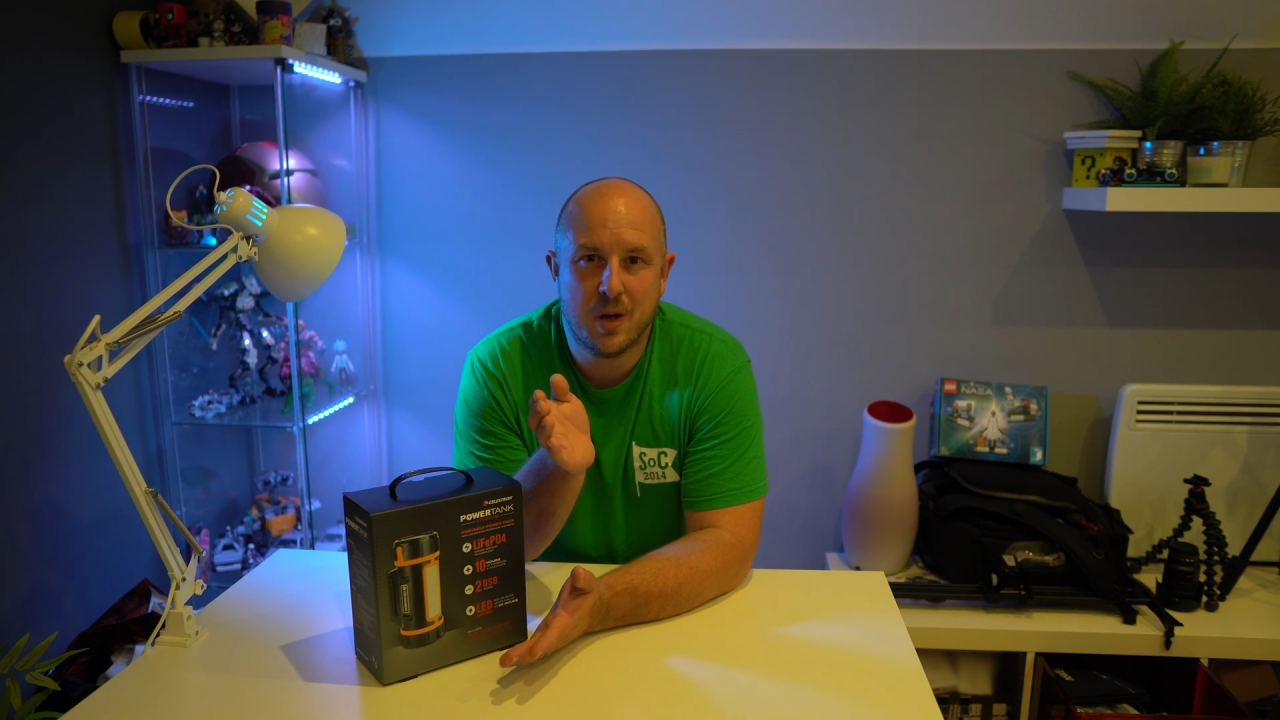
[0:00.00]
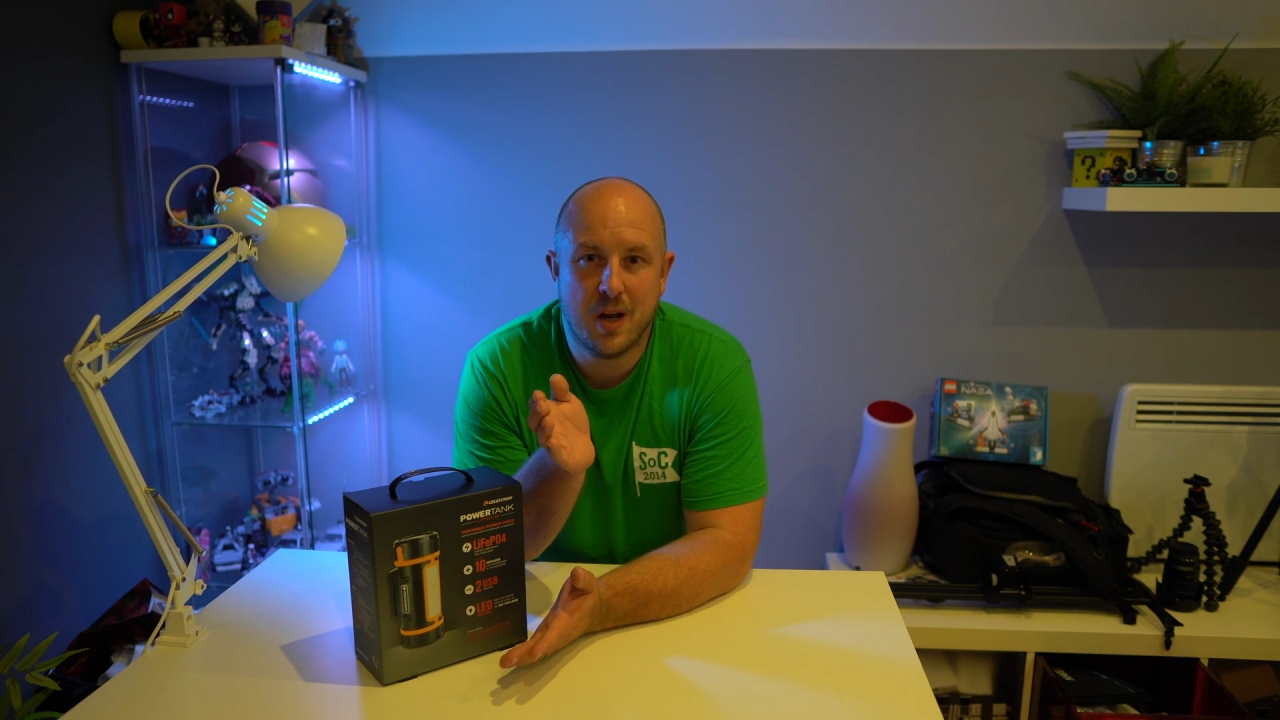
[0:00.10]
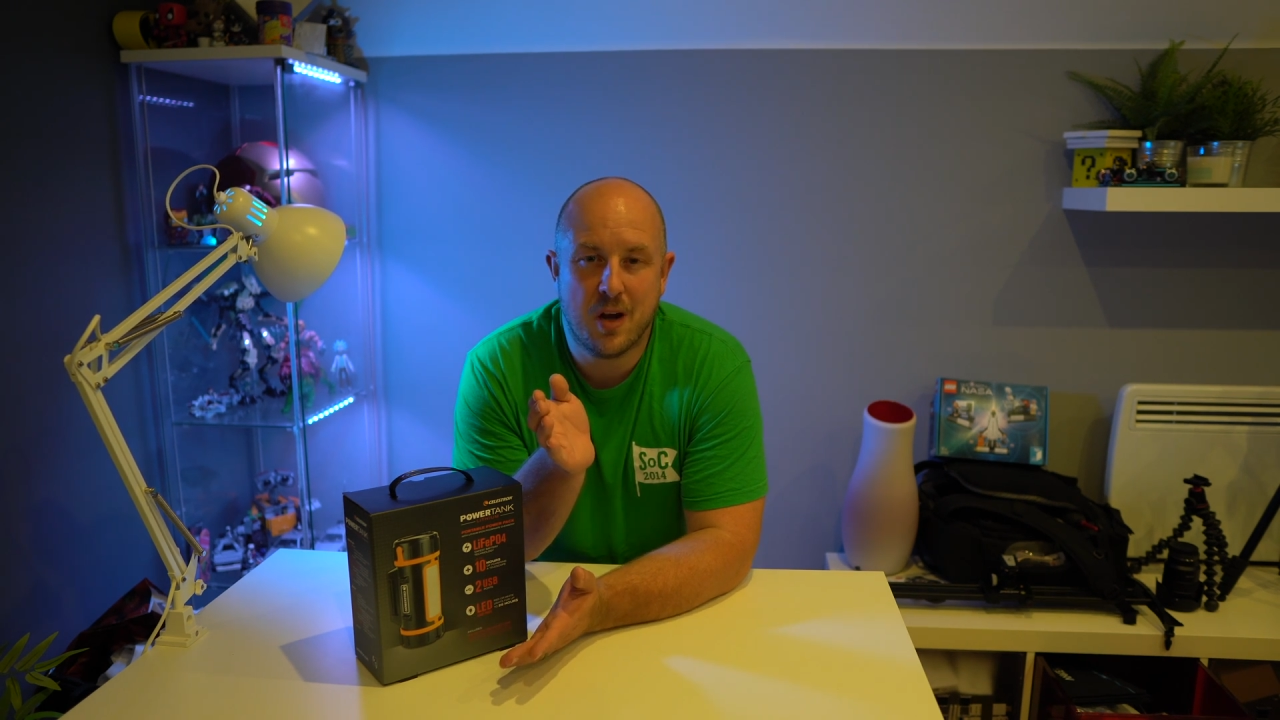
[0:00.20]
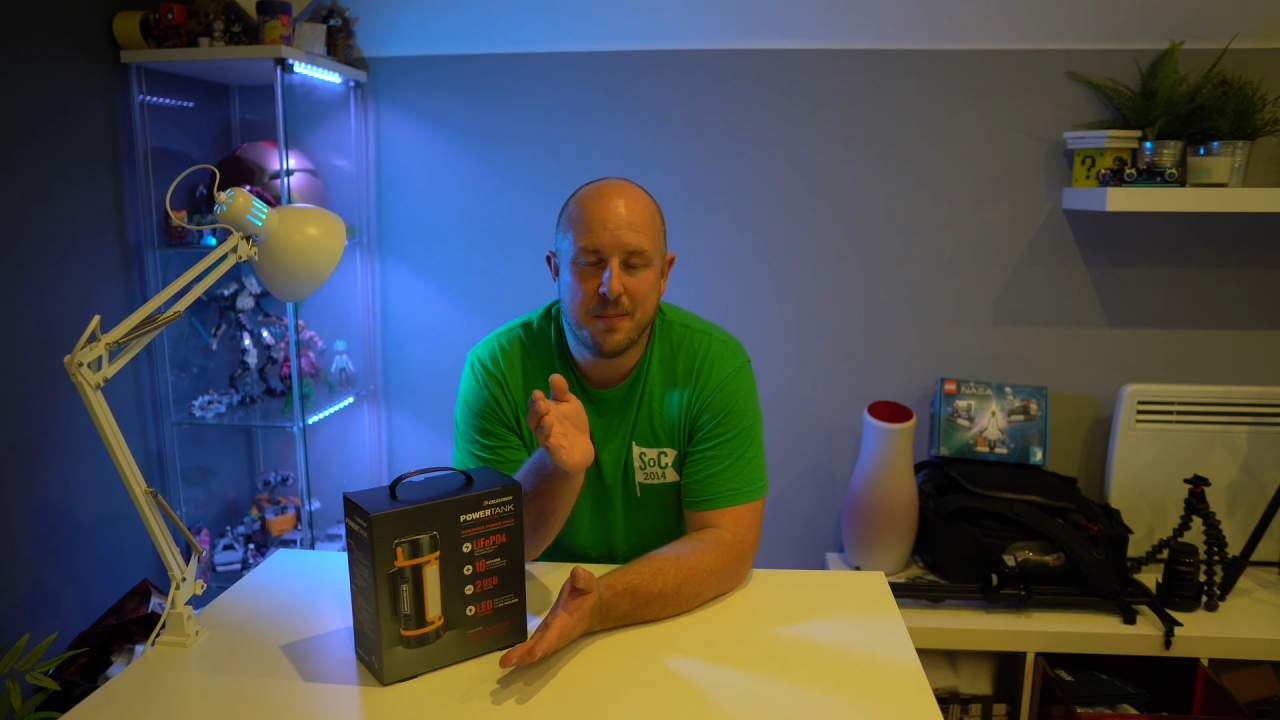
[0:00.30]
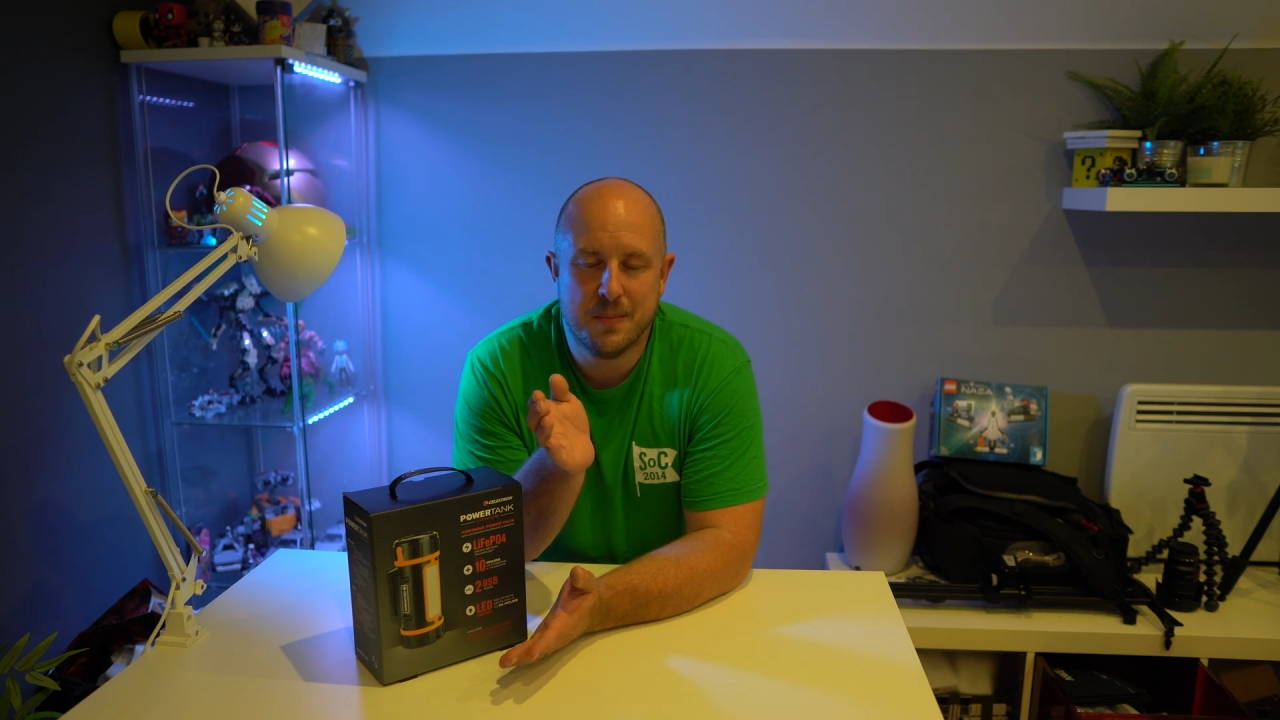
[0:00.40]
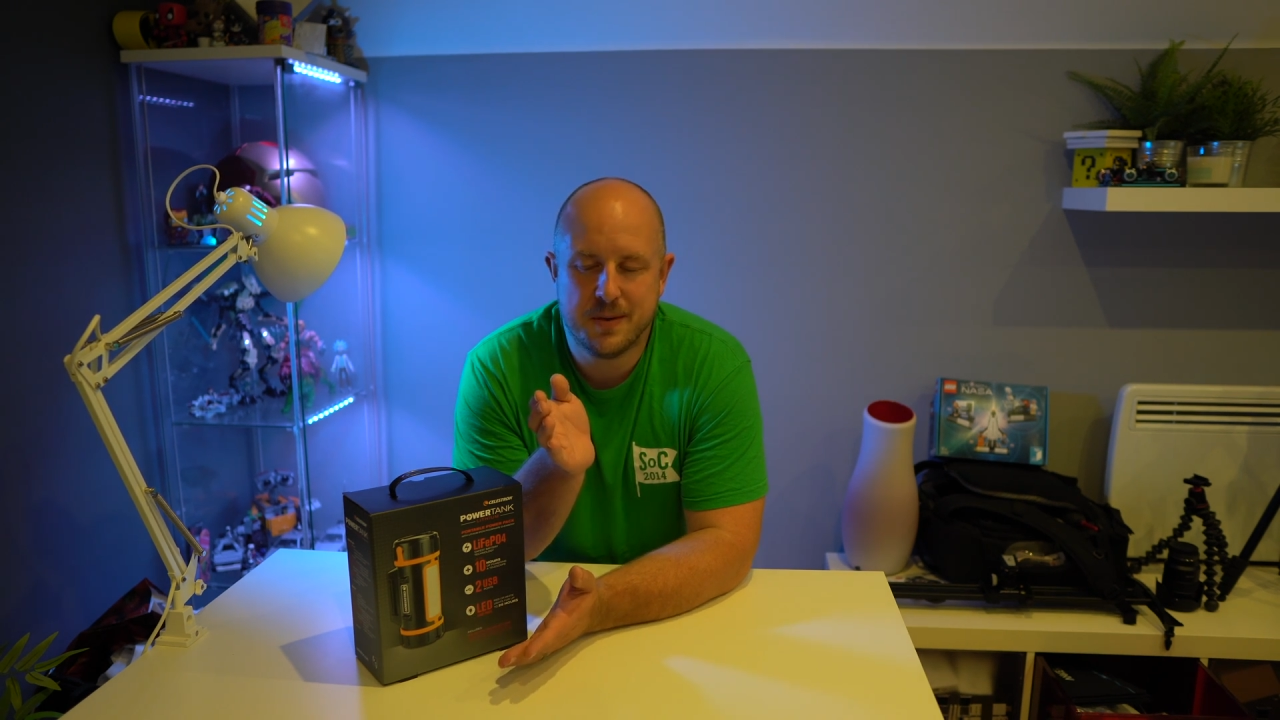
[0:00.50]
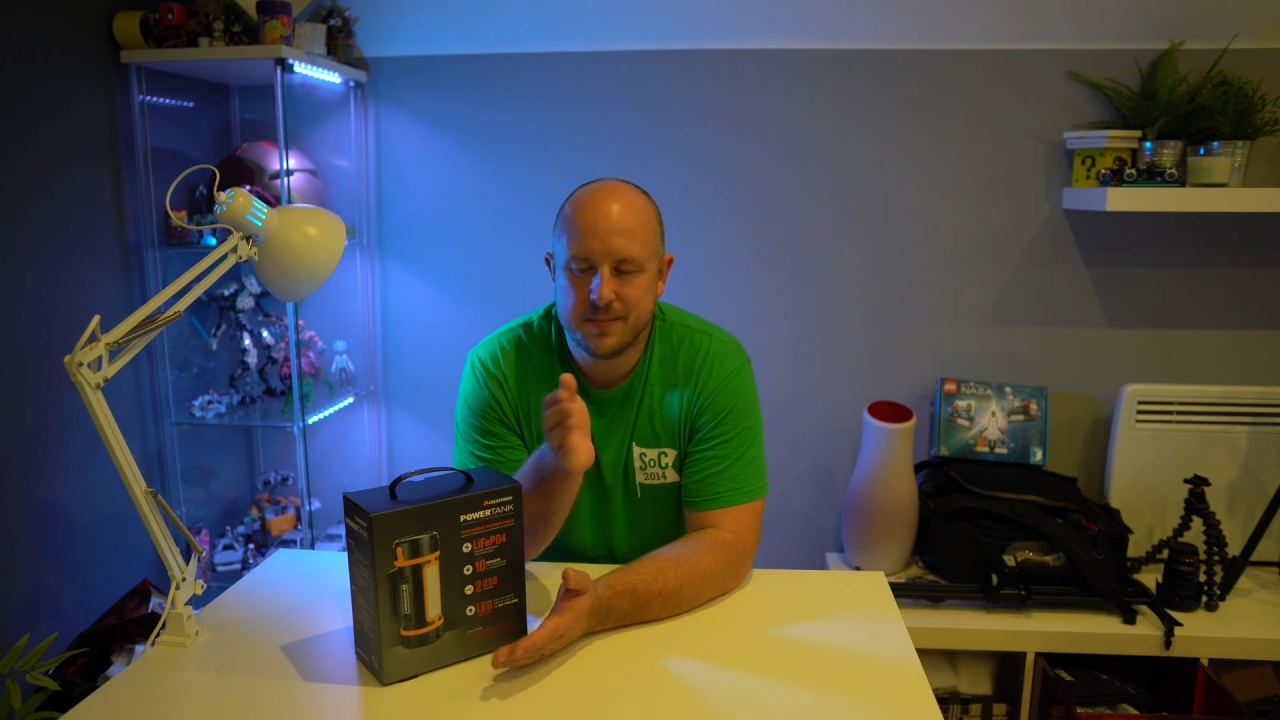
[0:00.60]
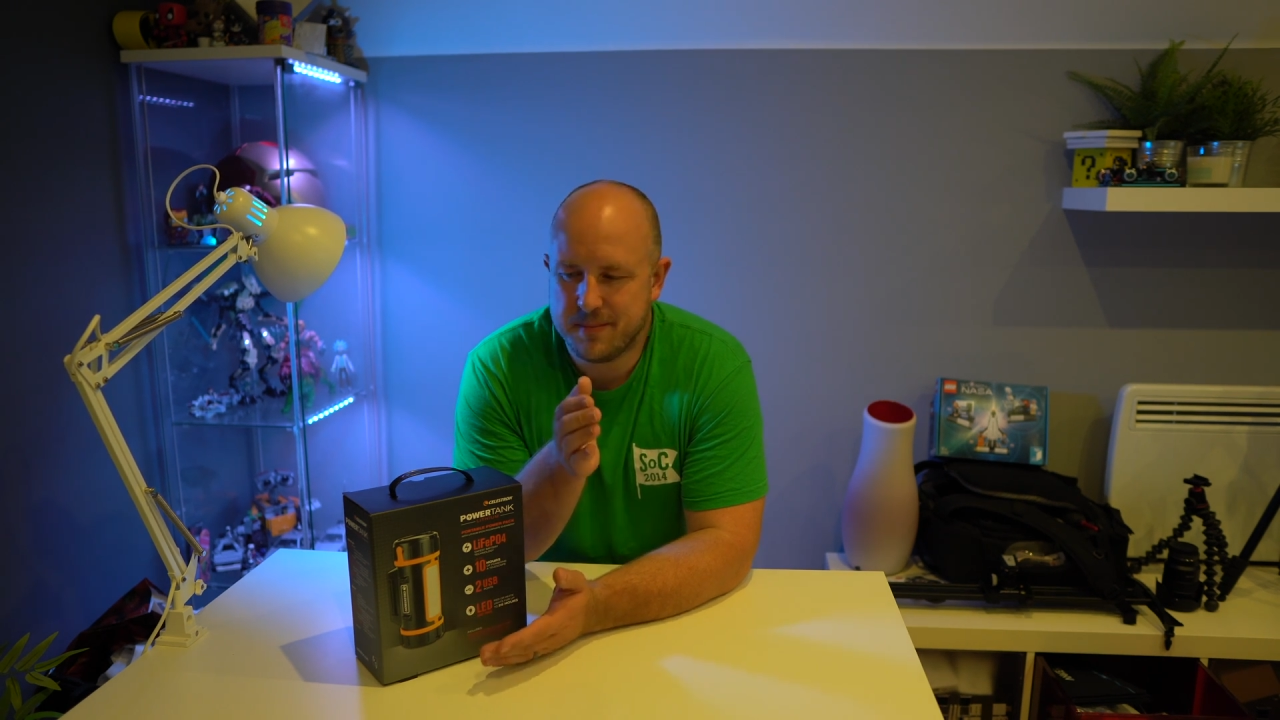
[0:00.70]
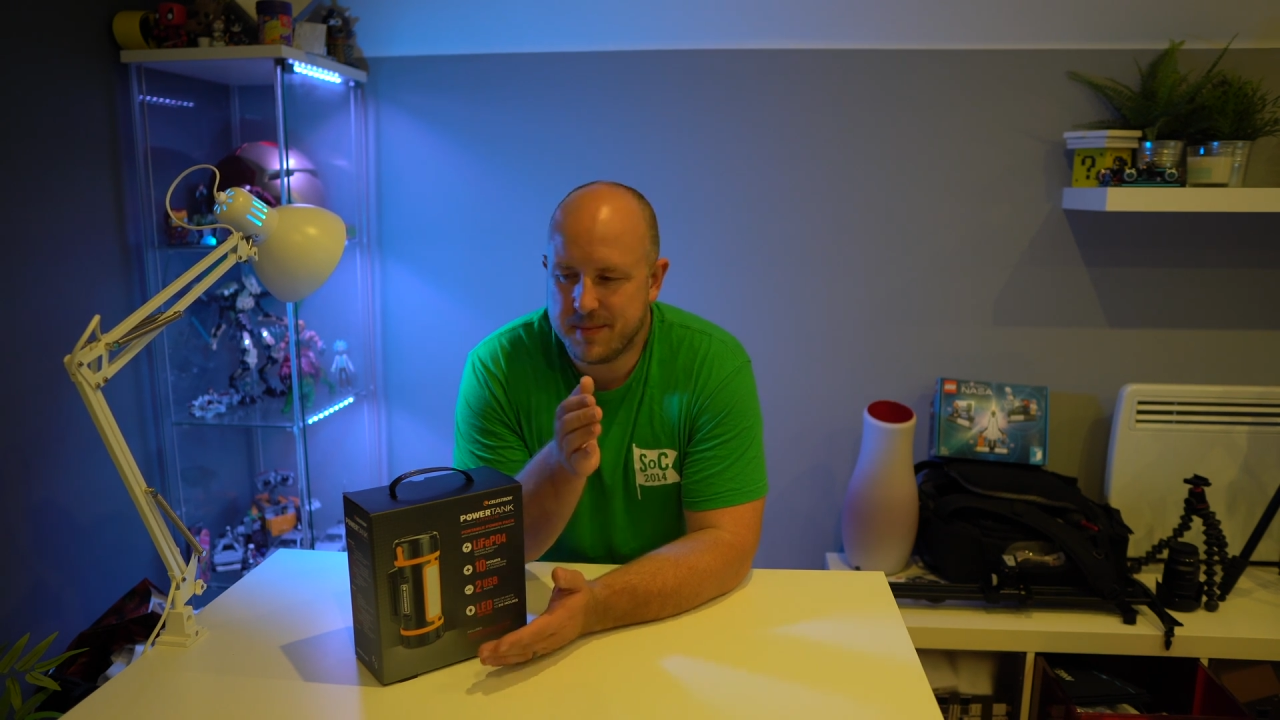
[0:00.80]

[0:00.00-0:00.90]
alignment.